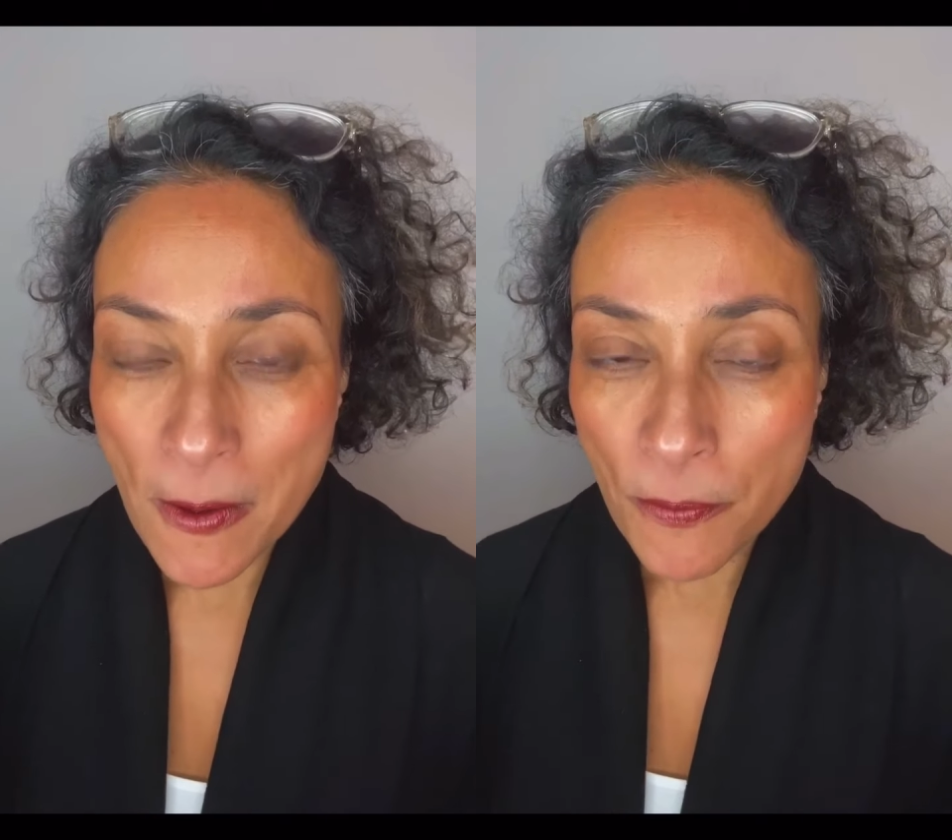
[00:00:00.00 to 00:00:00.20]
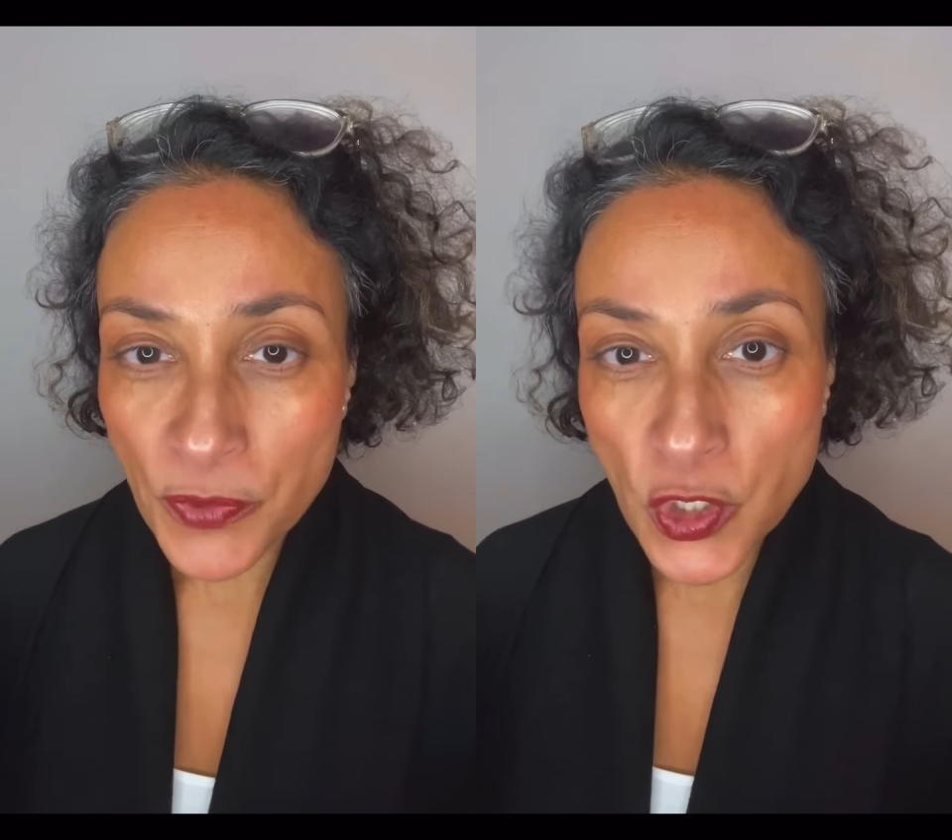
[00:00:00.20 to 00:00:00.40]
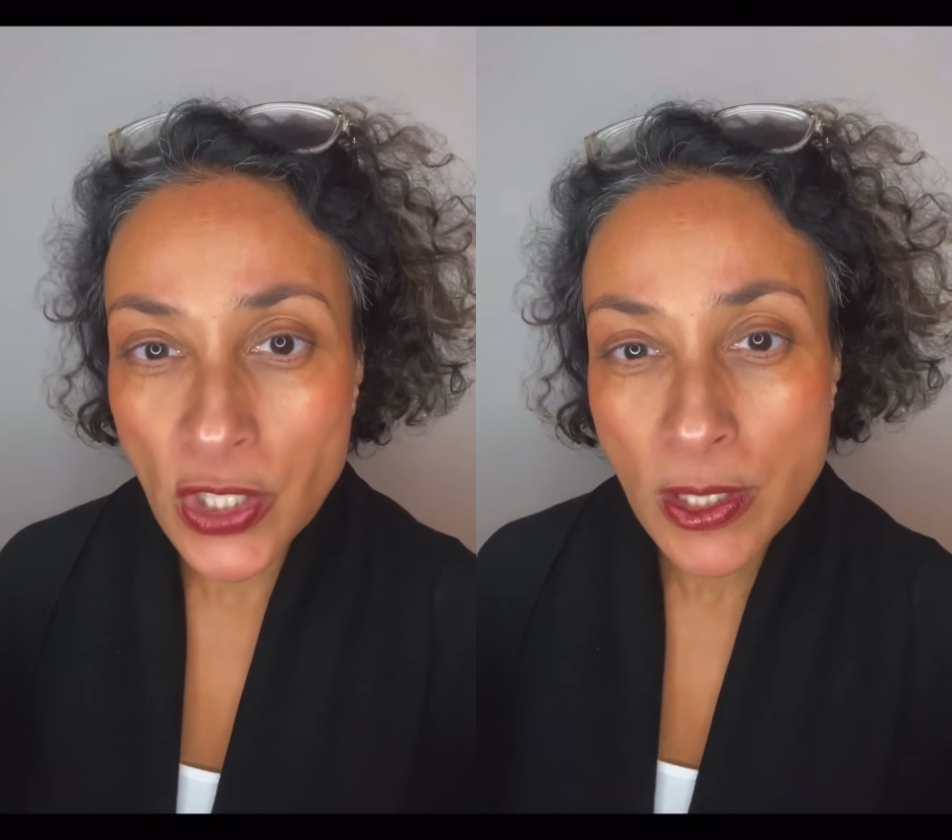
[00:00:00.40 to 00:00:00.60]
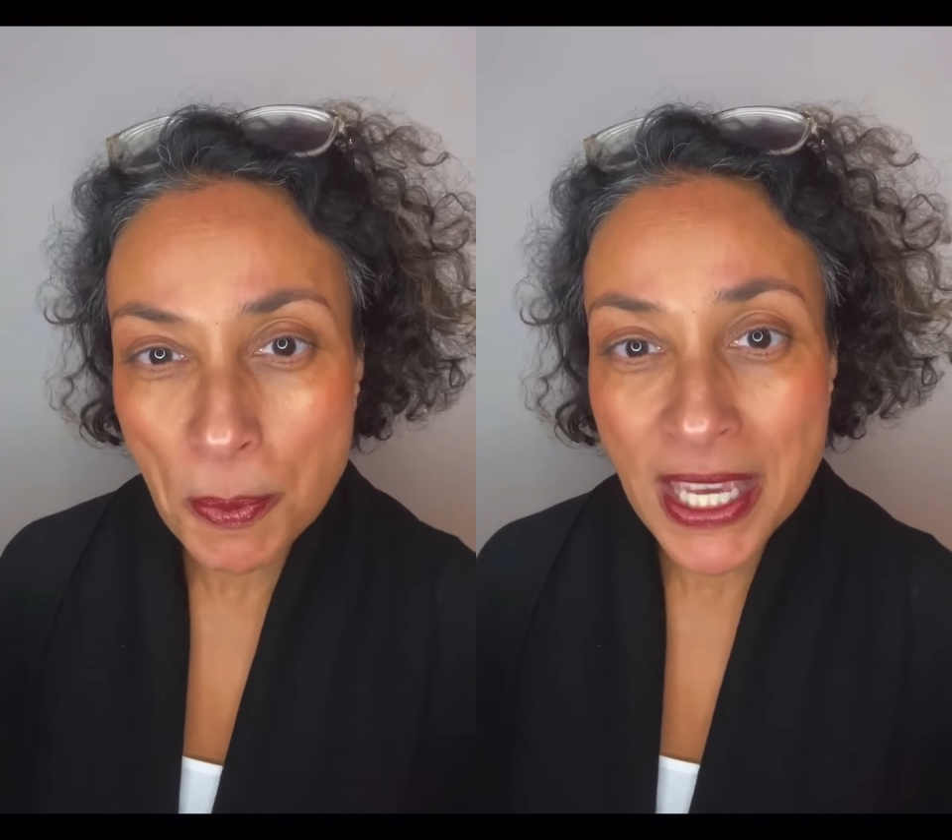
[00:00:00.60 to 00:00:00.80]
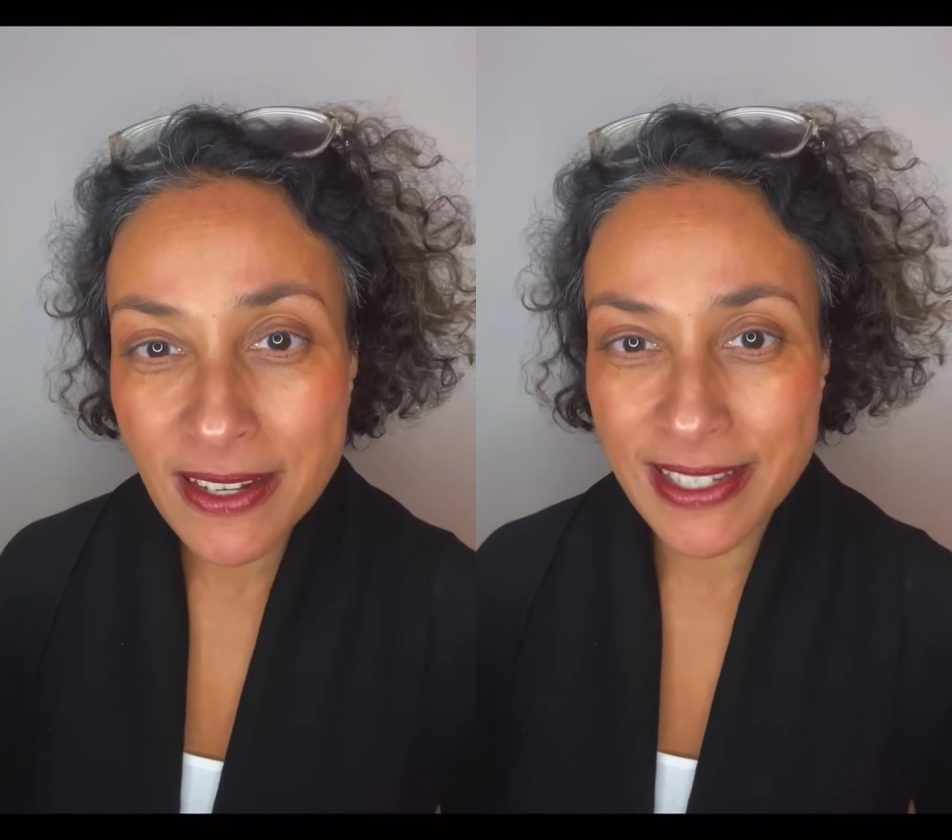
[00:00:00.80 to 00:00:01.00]
Just
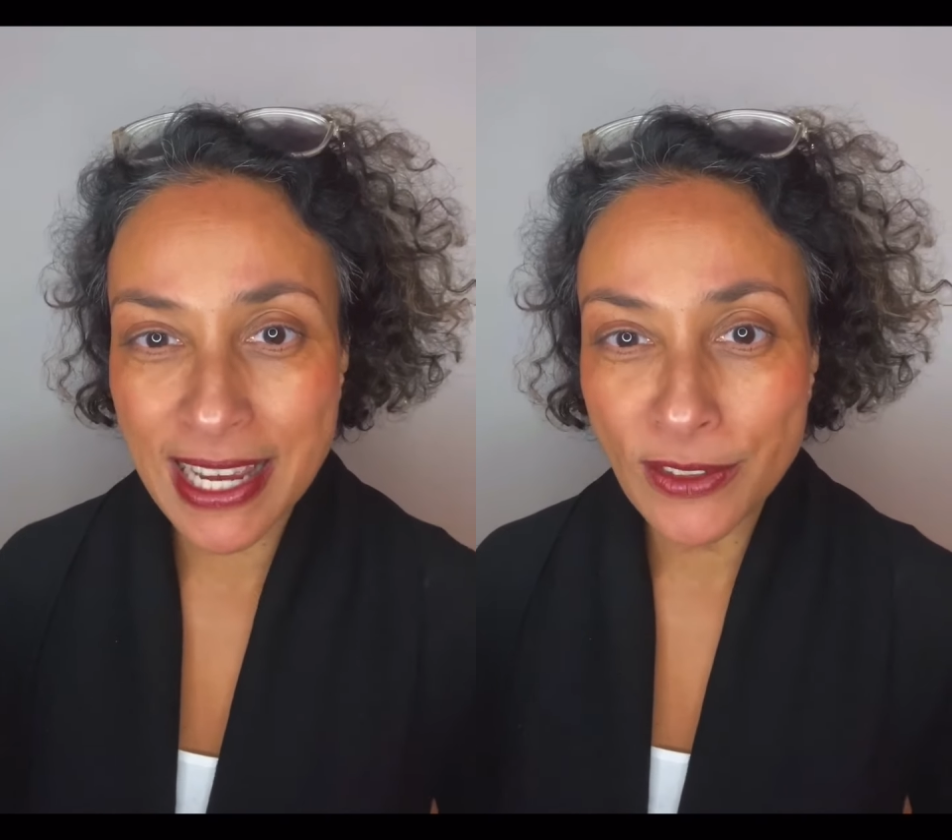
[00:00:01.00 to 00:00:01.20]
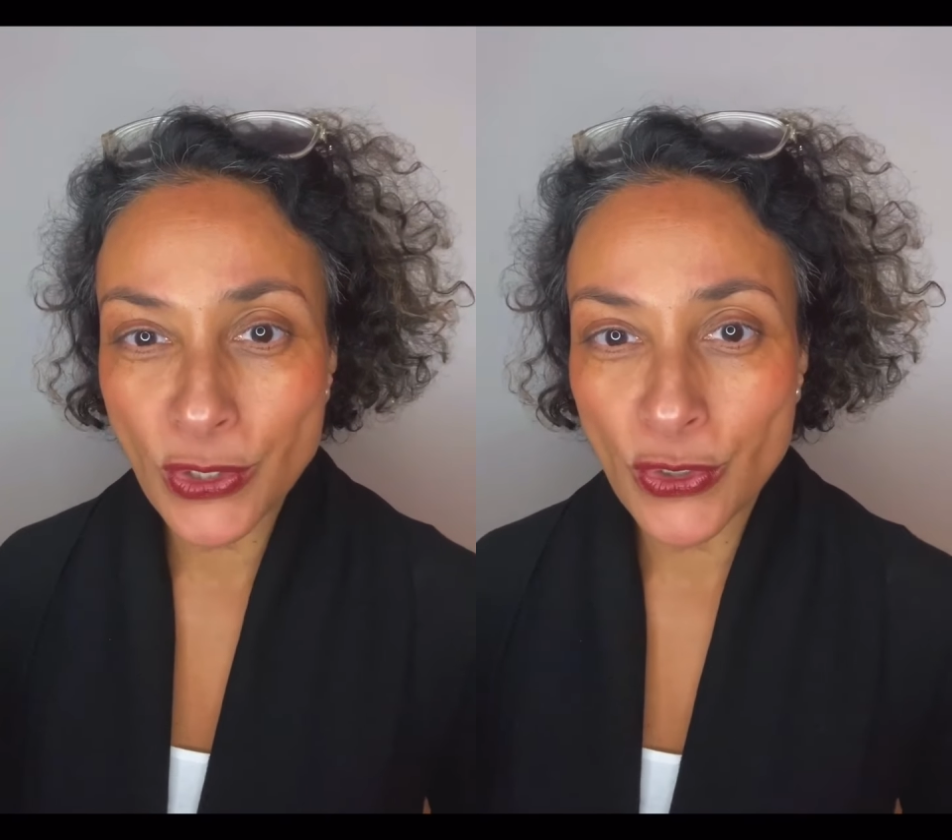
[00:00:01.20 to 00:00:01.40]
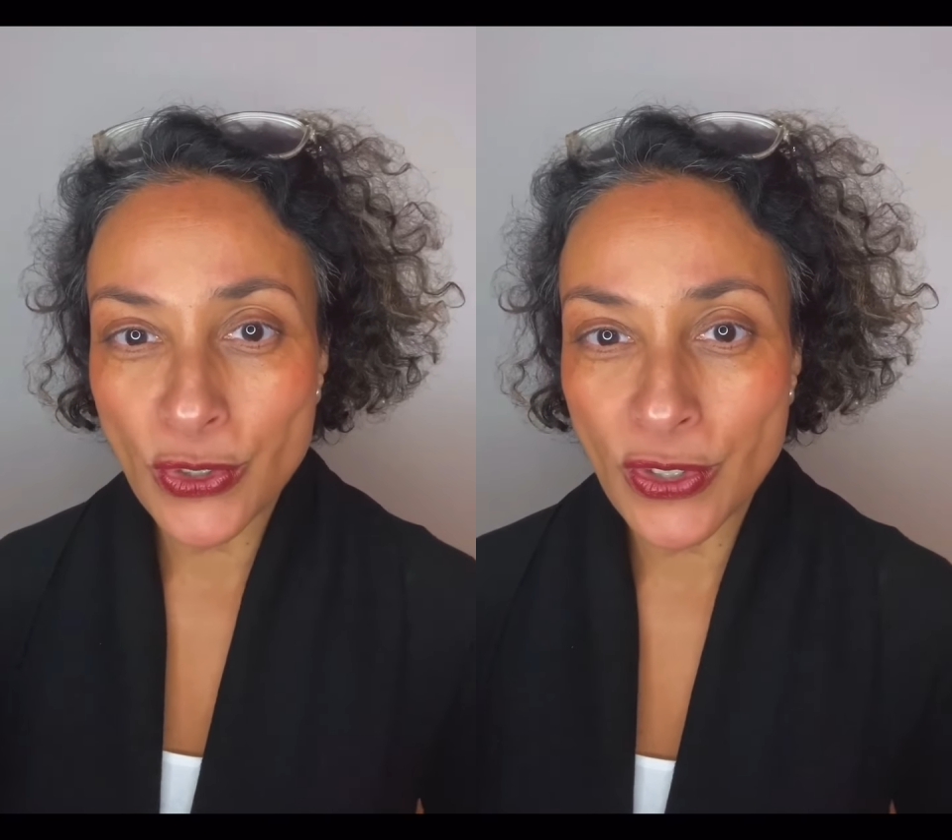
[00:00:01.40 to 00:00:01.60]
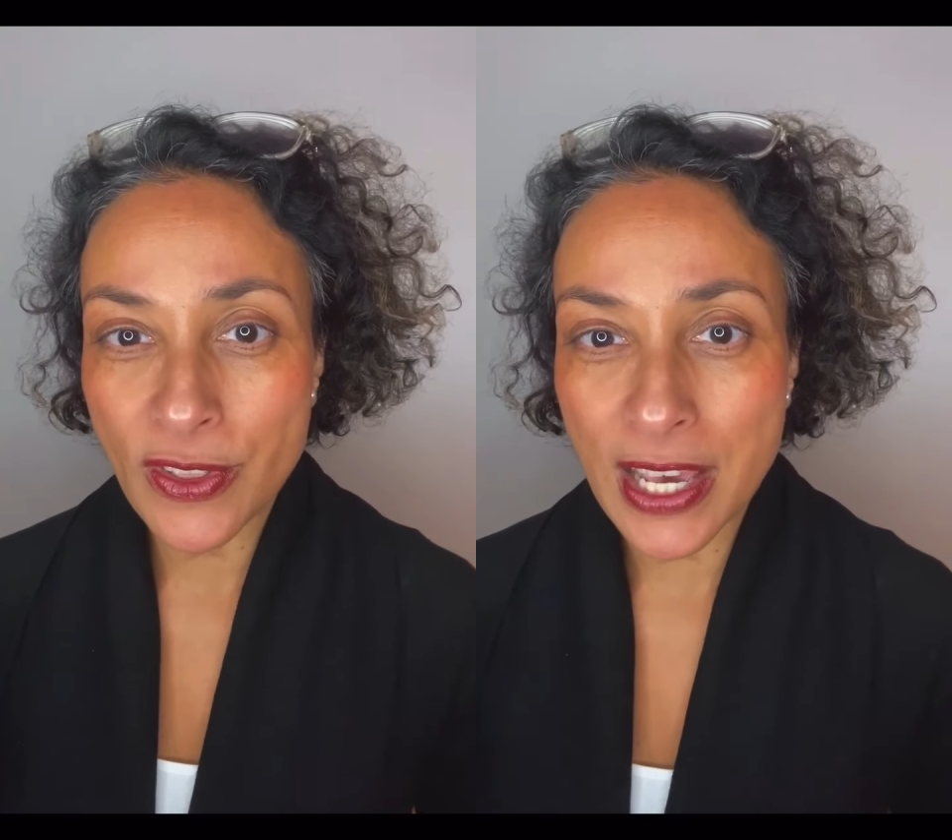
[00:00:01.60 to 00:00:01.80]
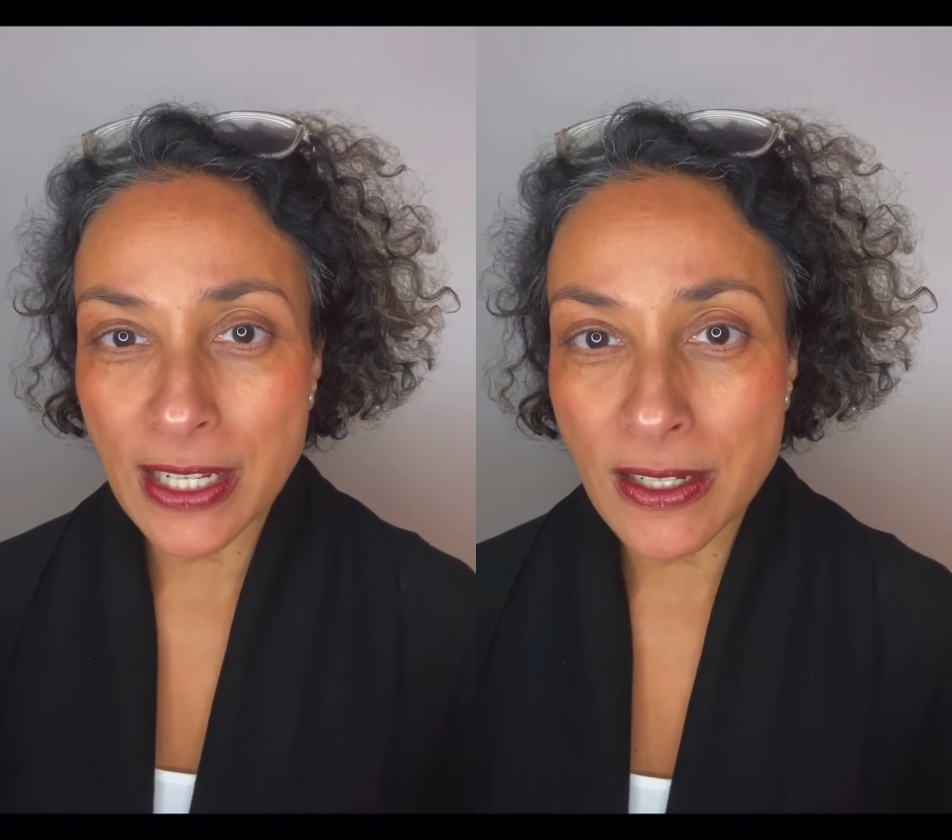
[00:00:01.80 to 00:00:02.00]
pay attention to
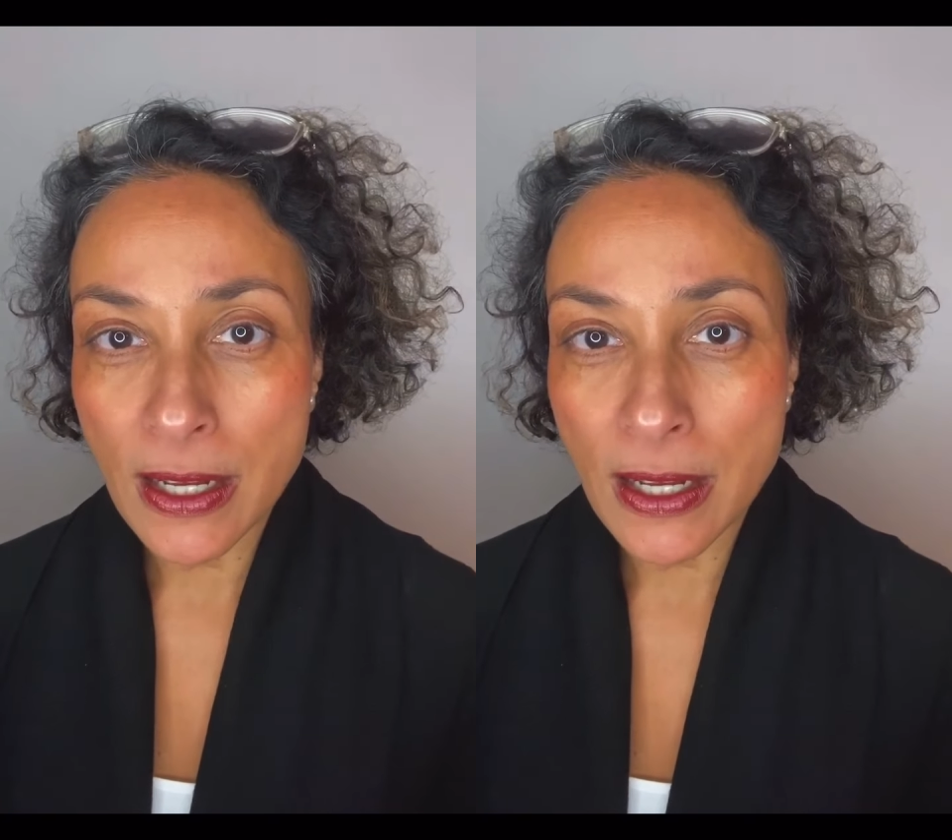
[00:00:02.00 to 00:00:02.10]
that,